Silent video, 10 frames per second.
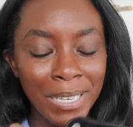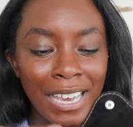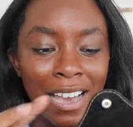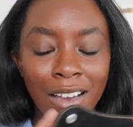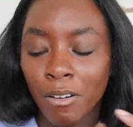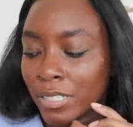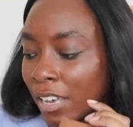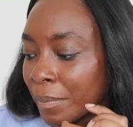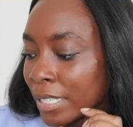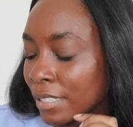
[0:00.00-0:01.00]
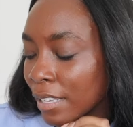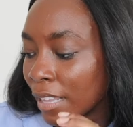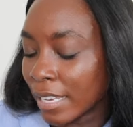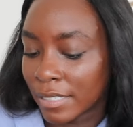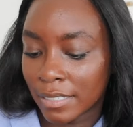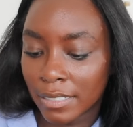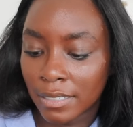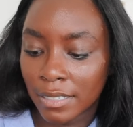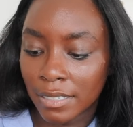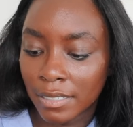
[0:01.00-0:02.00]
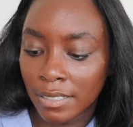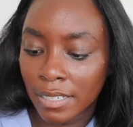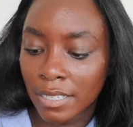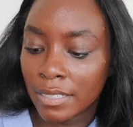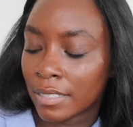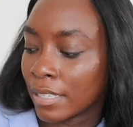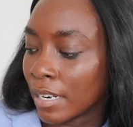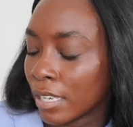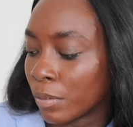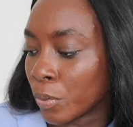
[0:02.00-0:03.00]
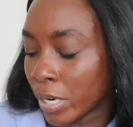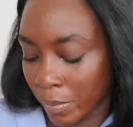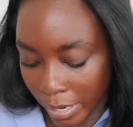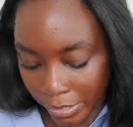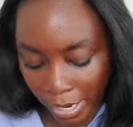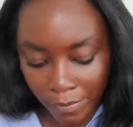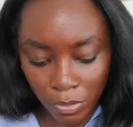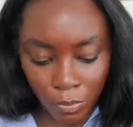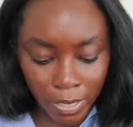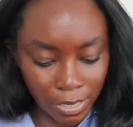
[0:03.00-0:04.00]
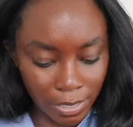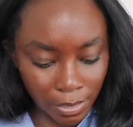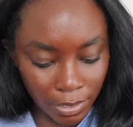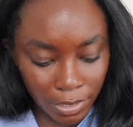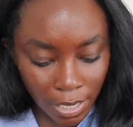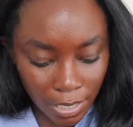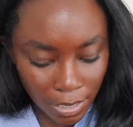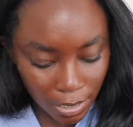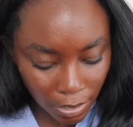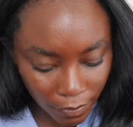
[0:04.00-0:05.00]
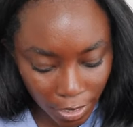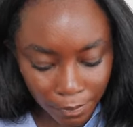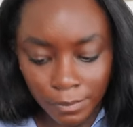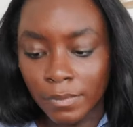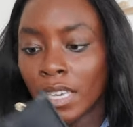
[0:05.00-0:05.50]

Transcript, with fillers: but yeah, I always have my sunglasses because it gets sunny in the morning when I drive into work and it's sunny in the evening.